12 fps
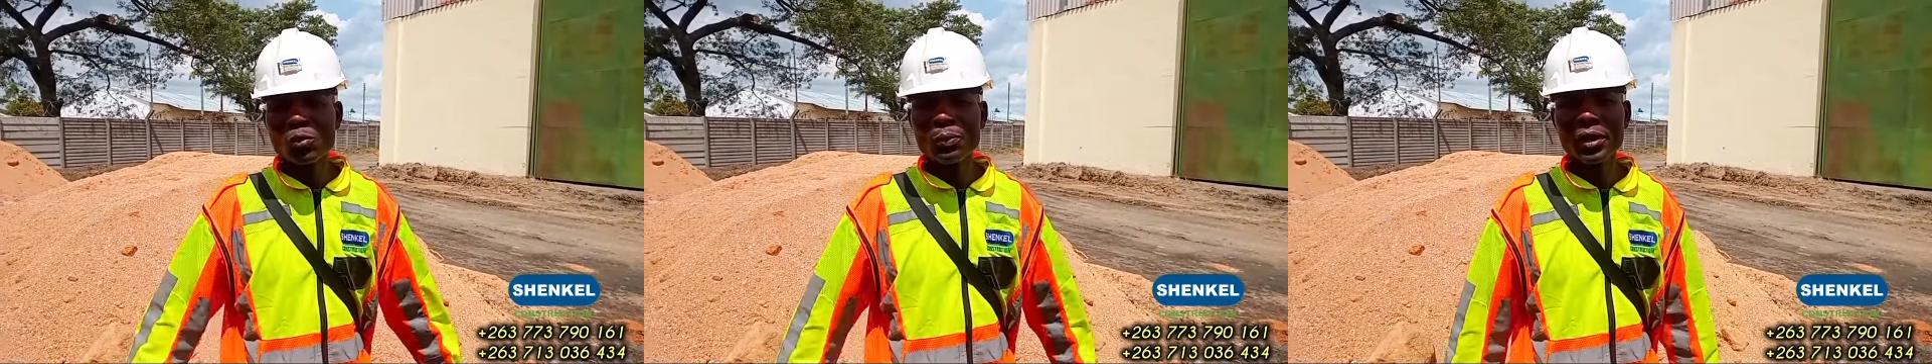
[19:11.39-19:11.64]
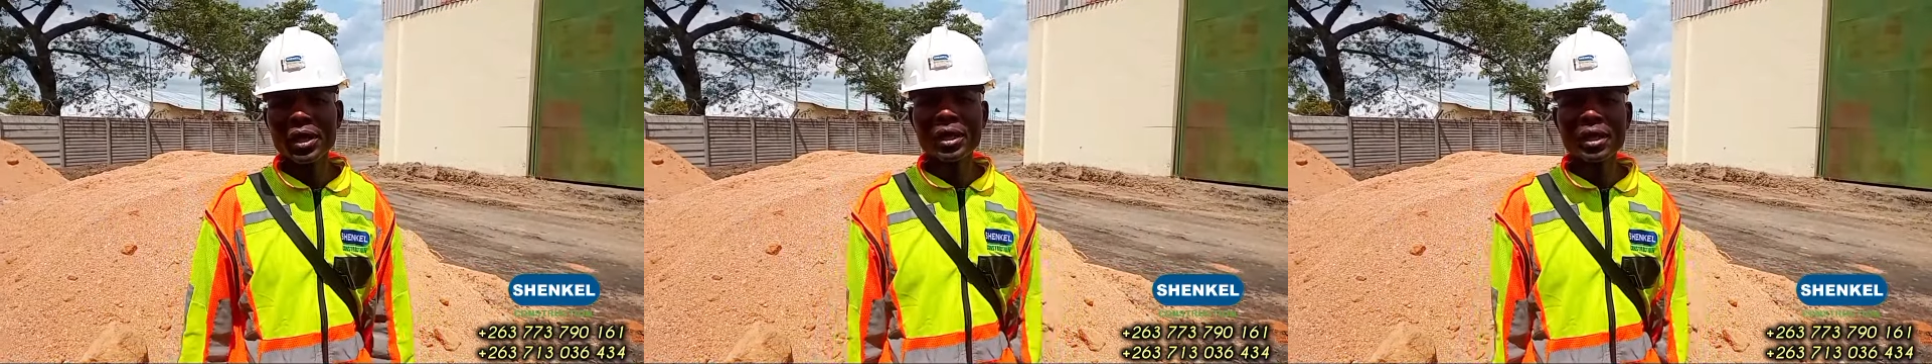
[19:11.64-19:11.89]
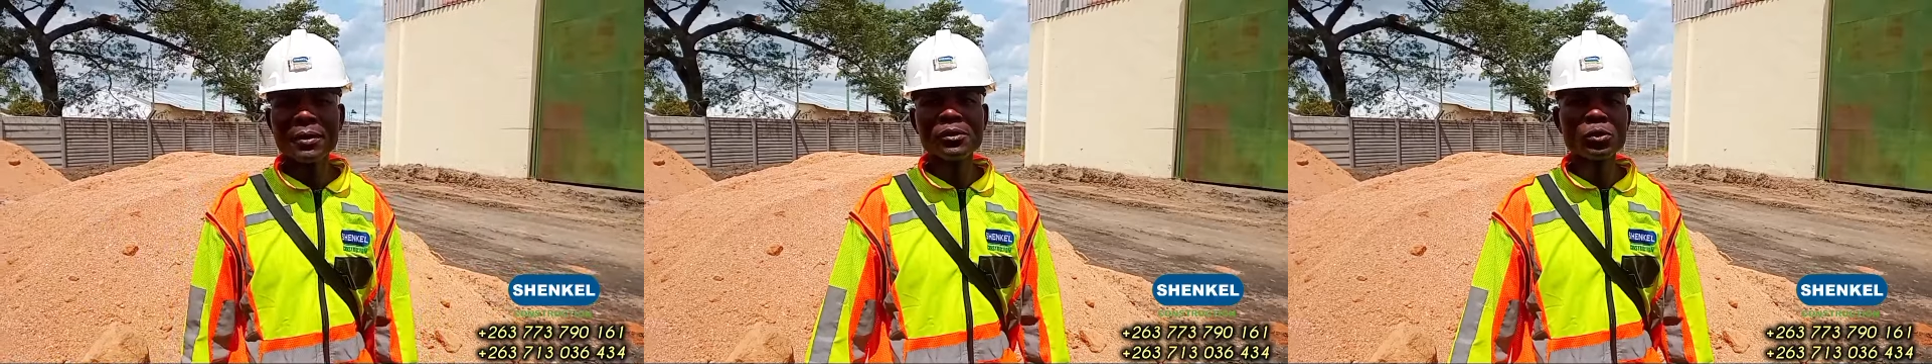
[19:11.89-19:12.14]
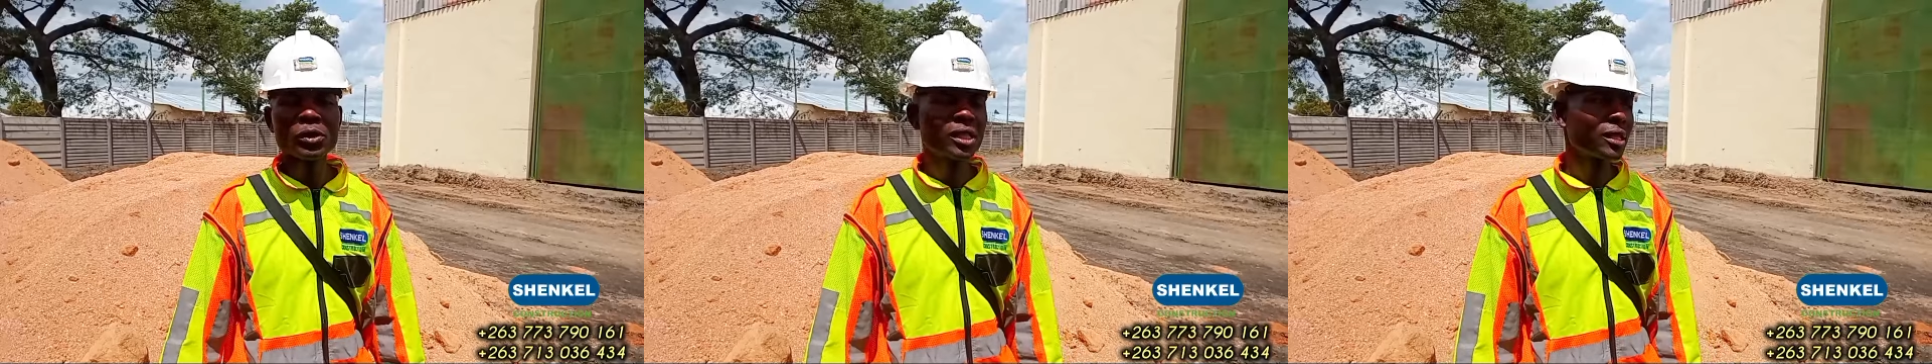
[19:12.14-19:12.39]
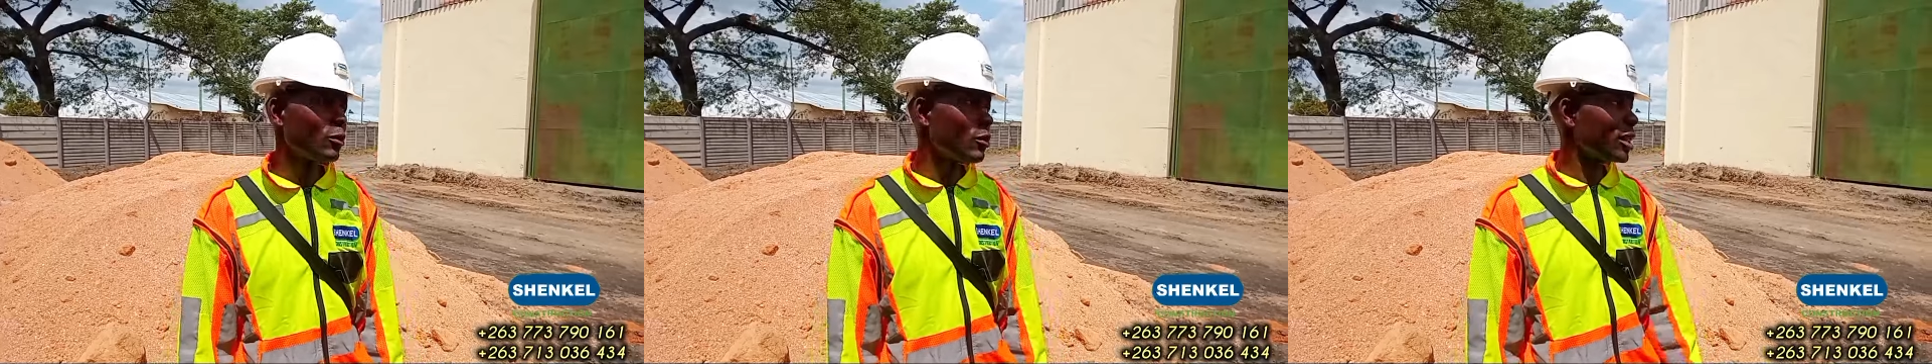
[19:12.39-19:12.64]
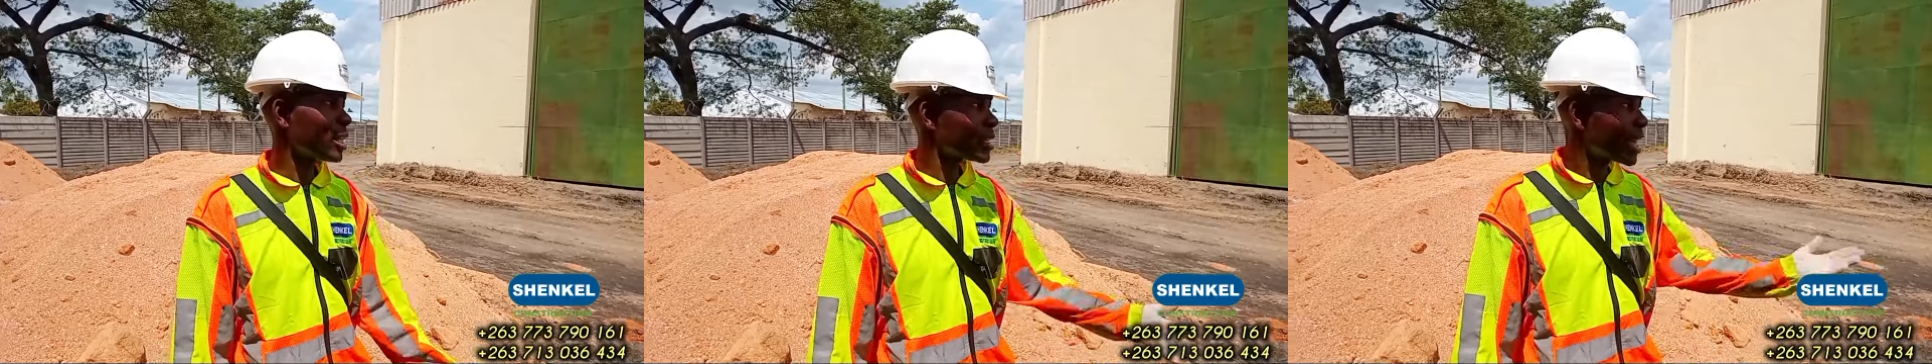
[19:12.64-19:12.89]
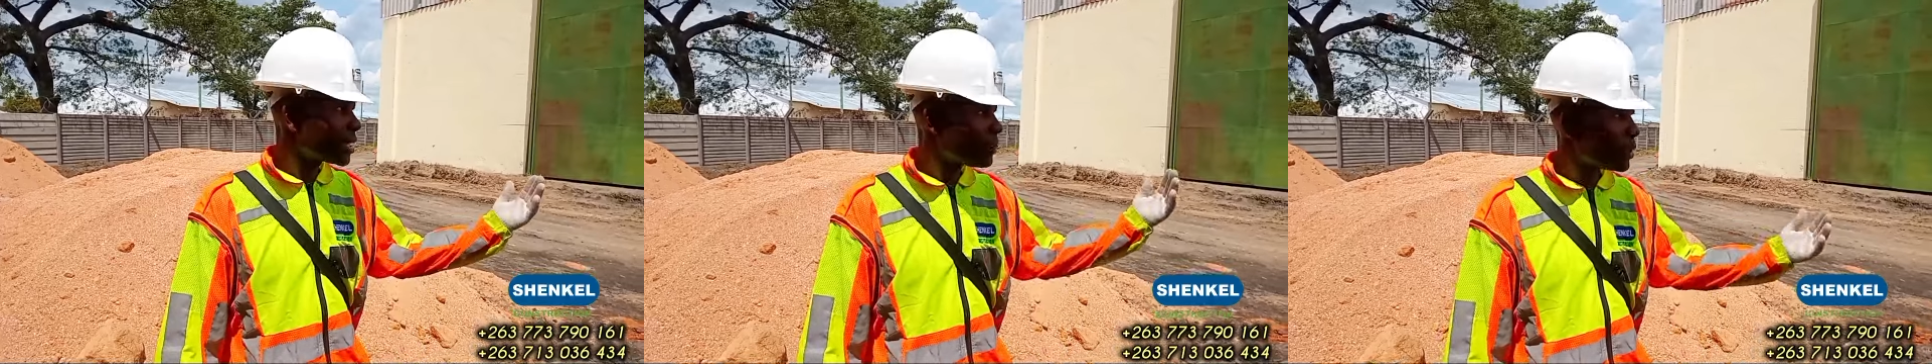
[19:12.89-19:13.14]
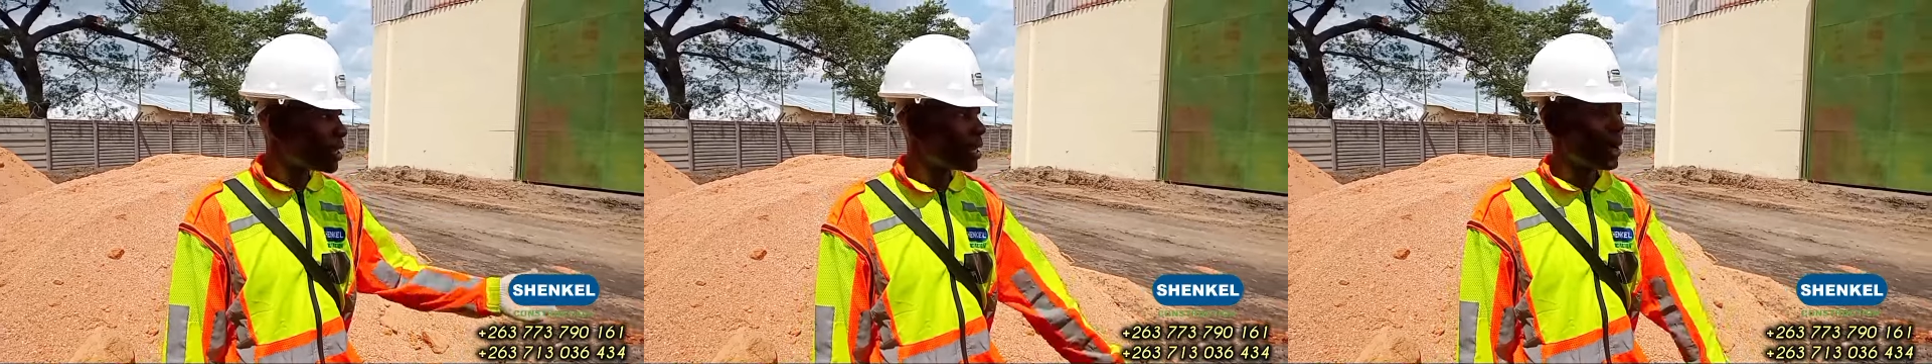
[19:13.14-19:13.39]
play games with such
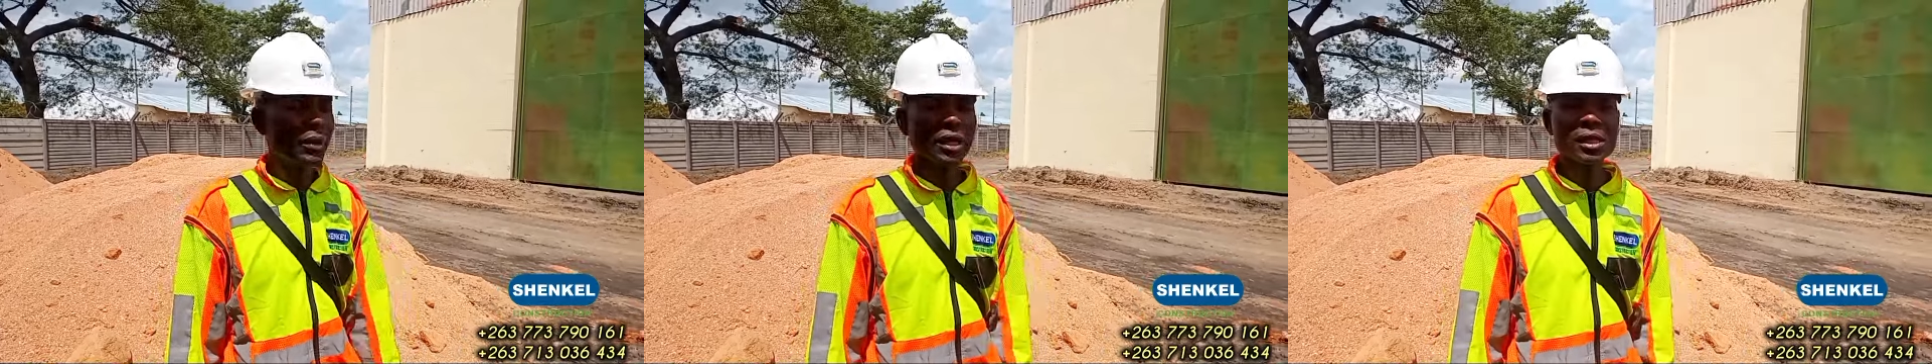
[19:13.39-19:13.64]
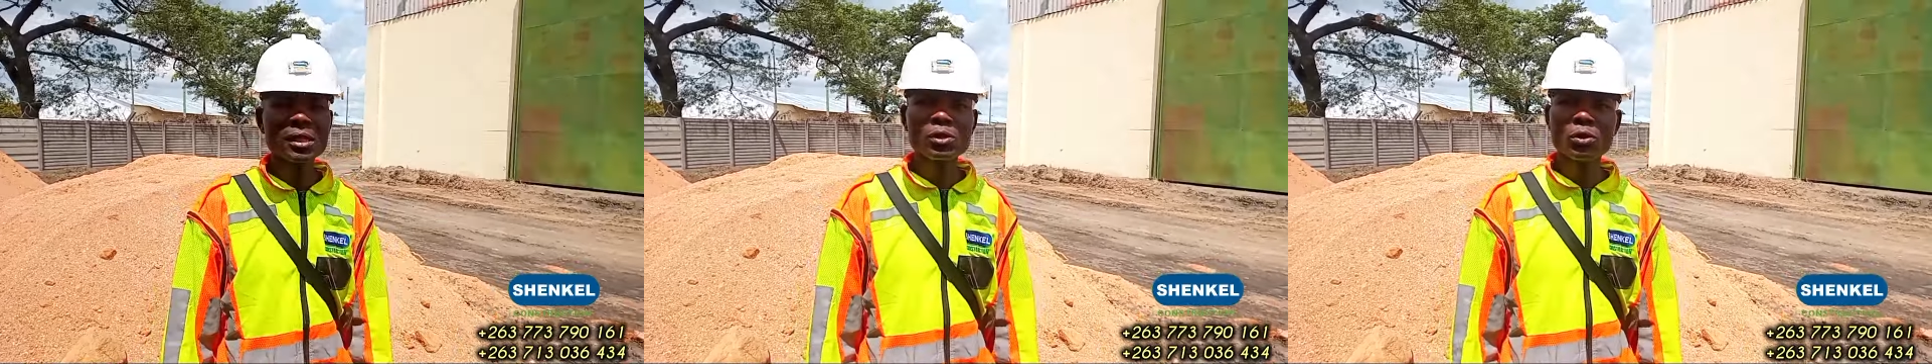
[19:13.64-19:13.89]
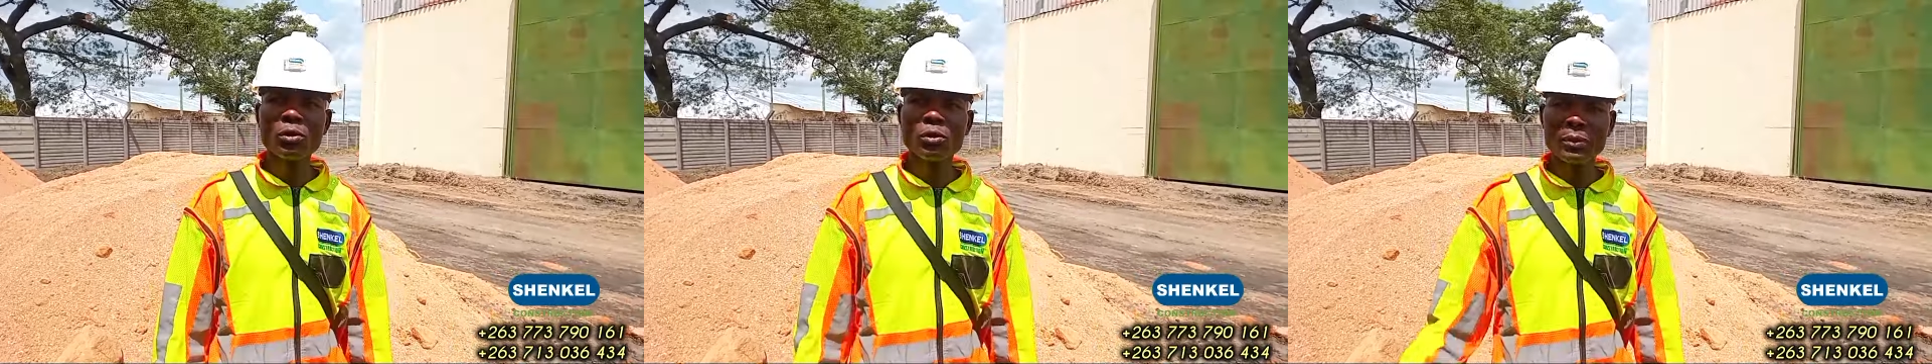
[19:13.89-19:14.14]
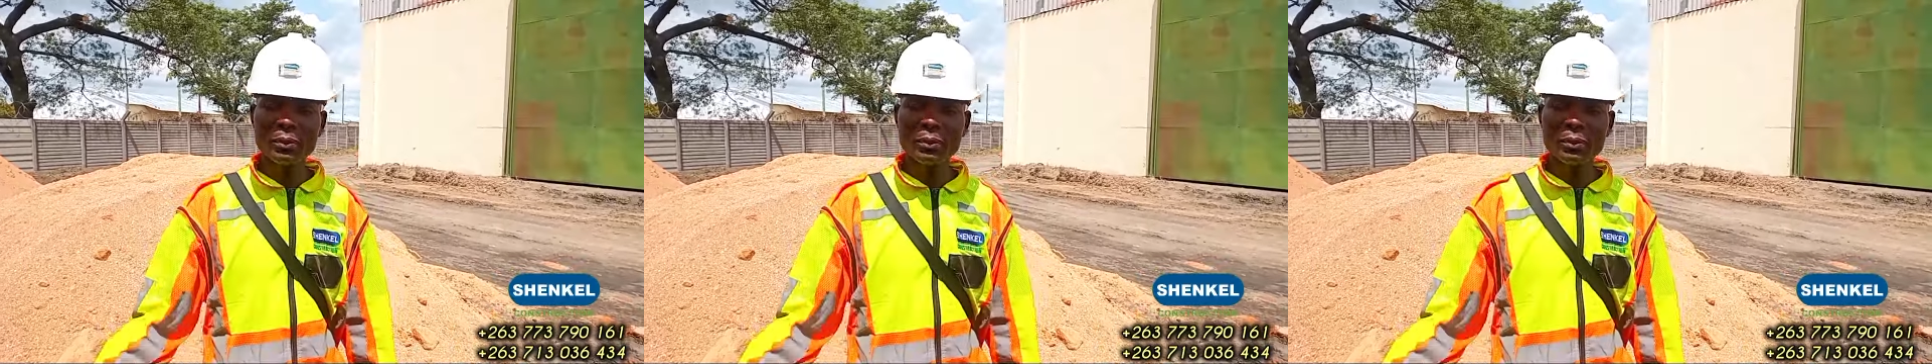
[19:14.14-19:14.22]
big companies. So we